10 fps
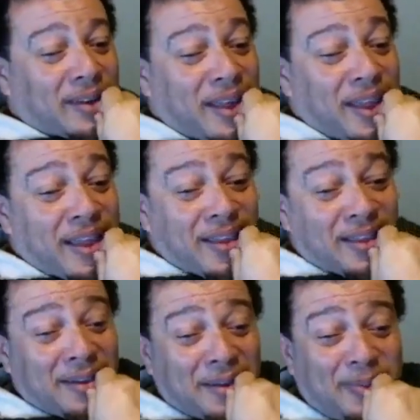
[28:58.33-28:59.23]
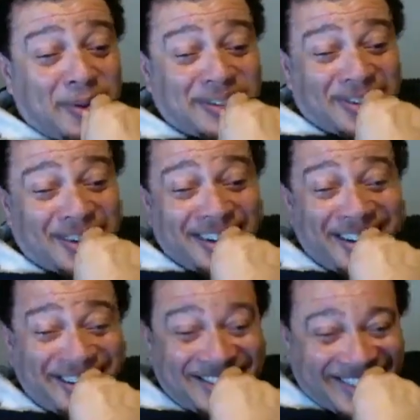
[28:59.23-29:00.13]
It's on
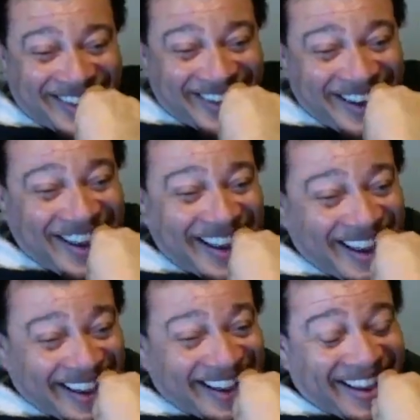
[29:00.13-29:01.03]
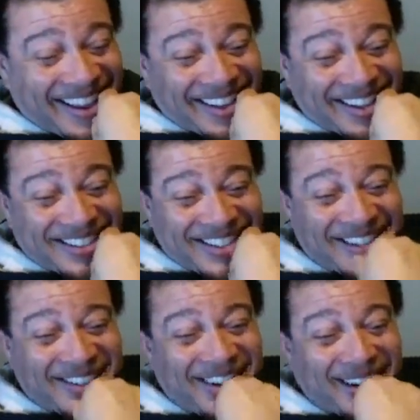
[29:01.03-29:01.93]
electric. It's
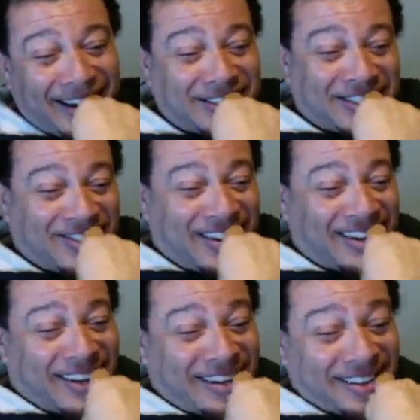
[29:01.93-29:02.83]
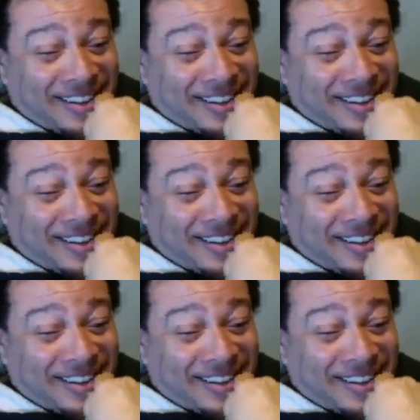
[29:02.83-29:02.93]
shitting on electrics right now.